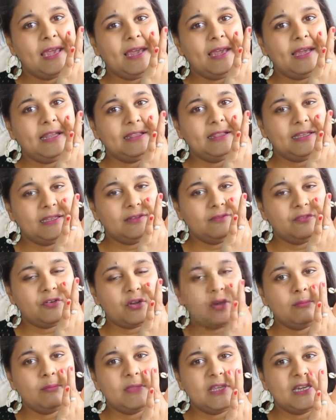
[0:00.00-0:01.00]
and then
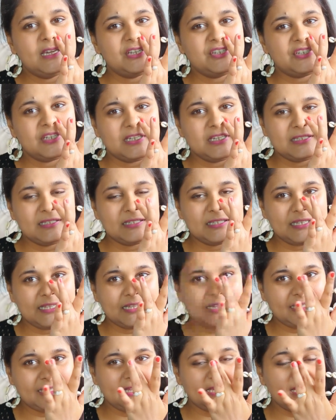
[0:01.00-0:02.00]
from there she is
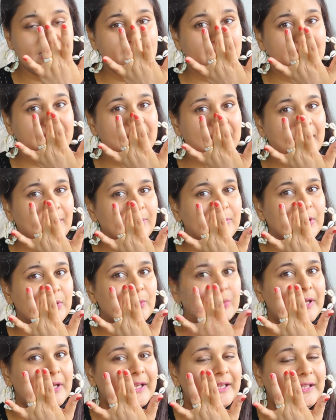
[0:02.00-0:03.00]
creating a
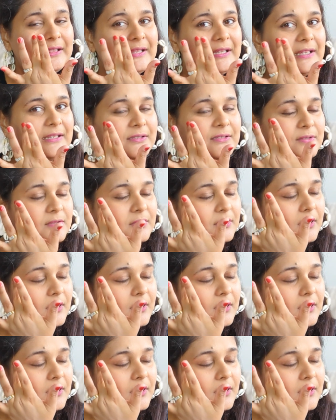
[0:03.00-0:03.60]
W like this.